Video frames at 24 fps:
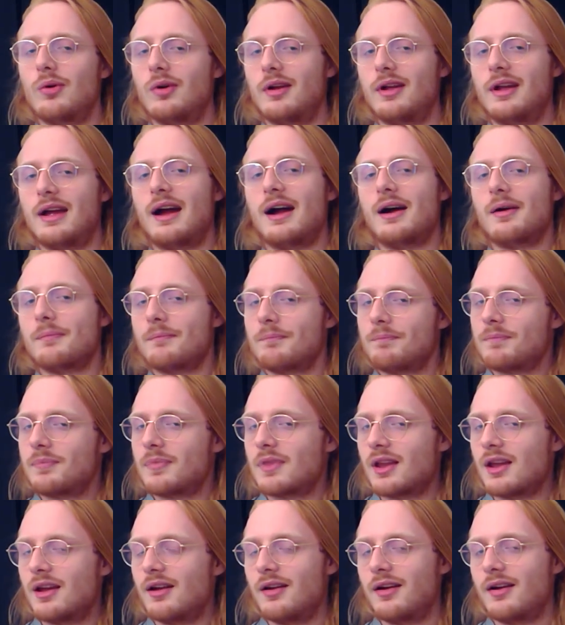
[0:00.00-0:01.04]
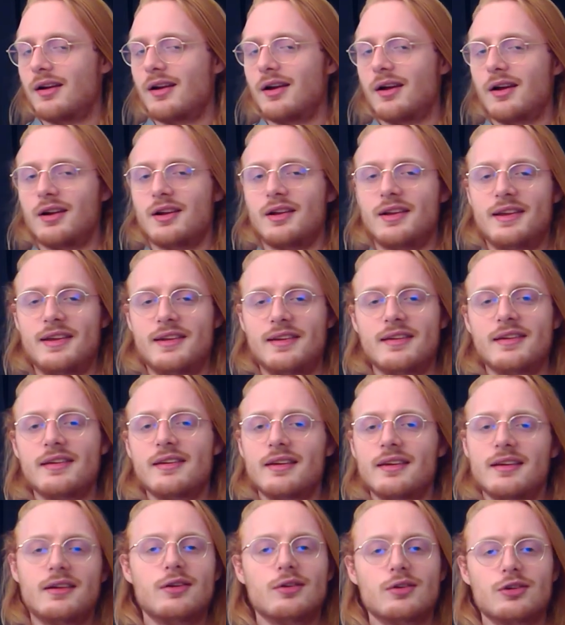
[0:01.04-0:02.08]
Yeah.
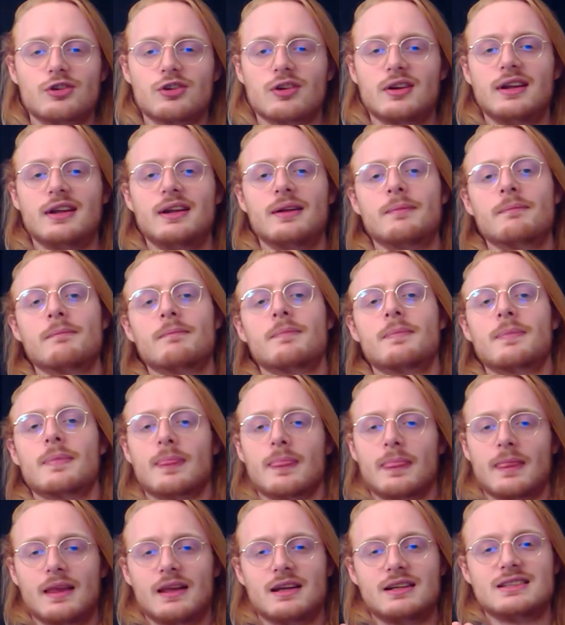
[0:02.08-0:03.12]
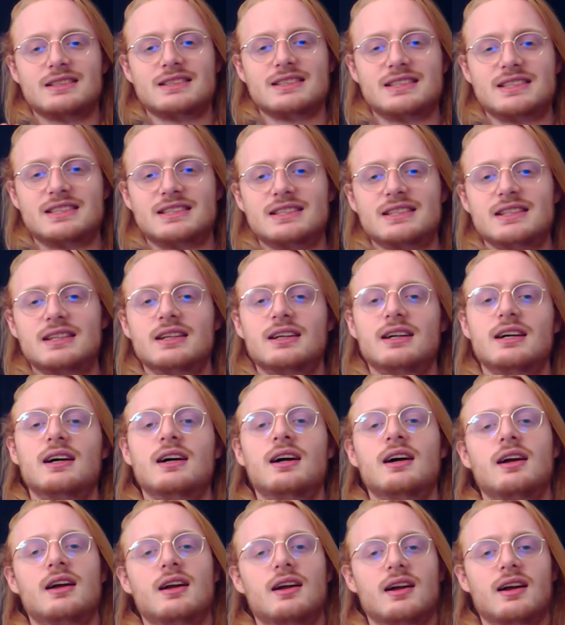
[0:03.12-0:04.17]
Y, usually. Z,
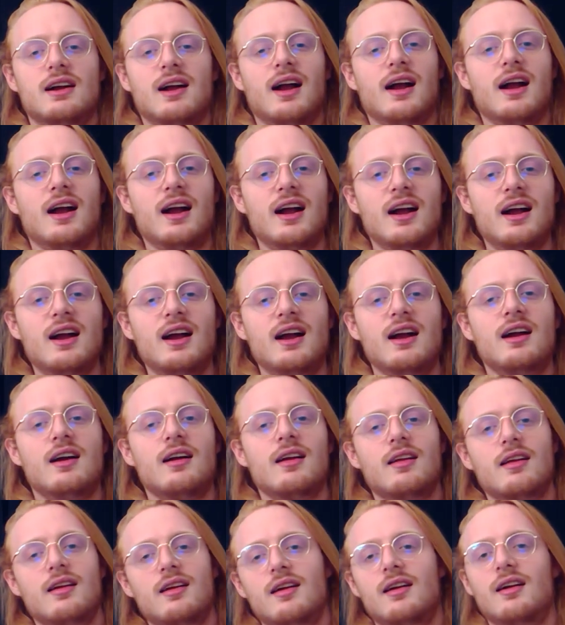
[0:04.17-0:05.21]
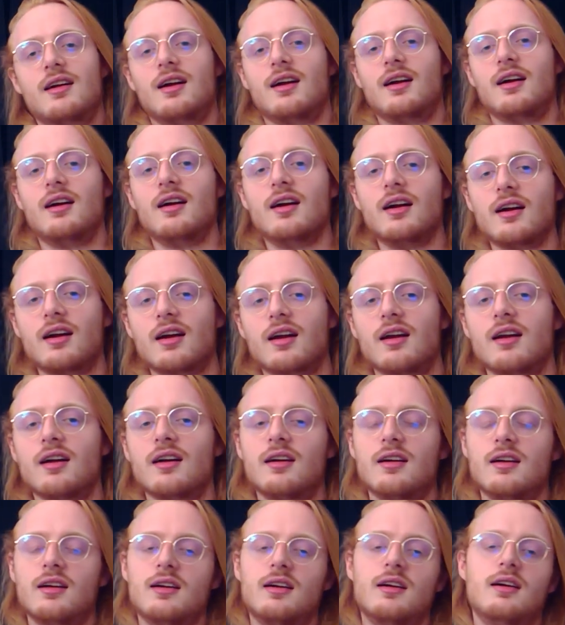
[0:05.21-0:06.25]
N, Nk.
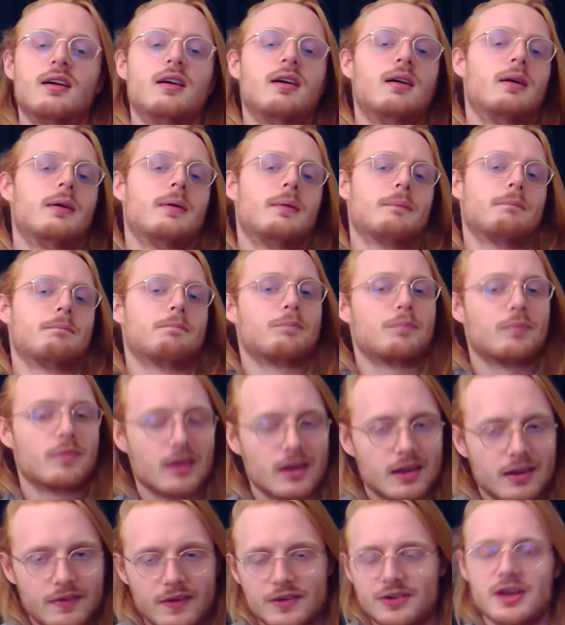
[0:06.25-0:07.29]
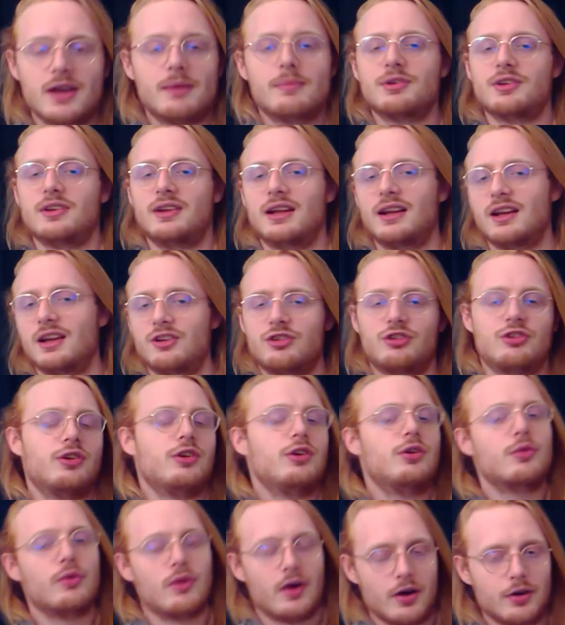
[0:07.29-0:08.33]
The same as in English,
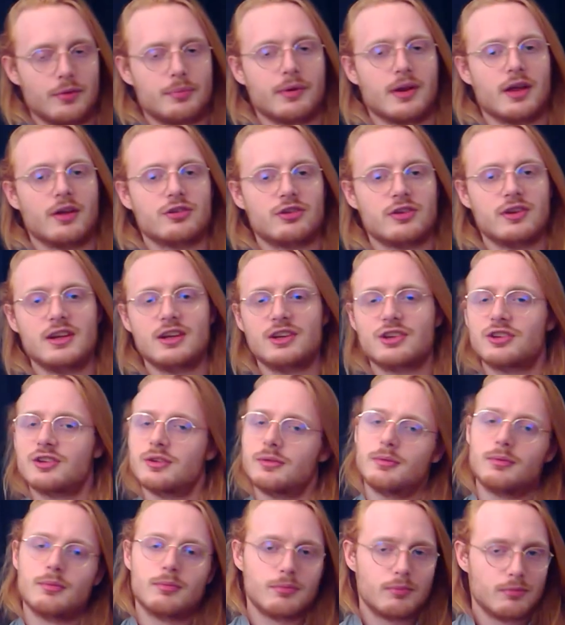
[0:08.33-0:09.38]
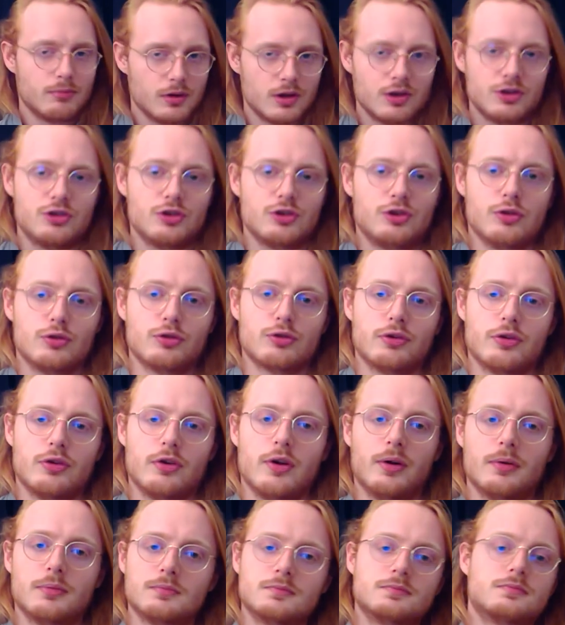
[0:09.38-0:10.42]
you know how to pronounce these, but it's just useful
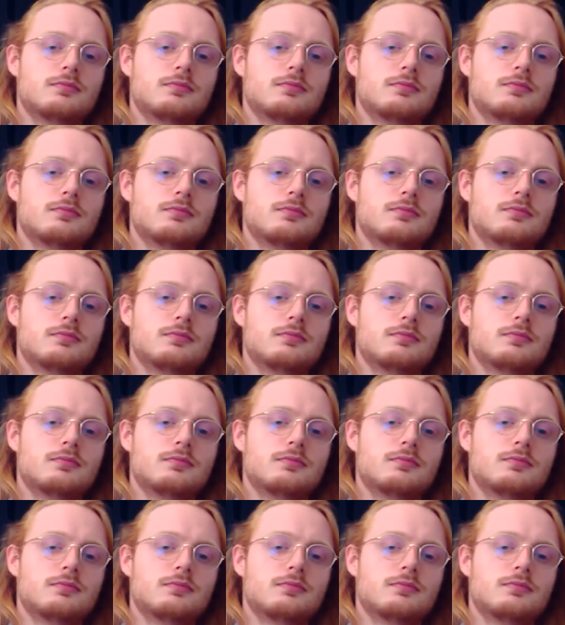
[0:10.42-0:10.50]
to know.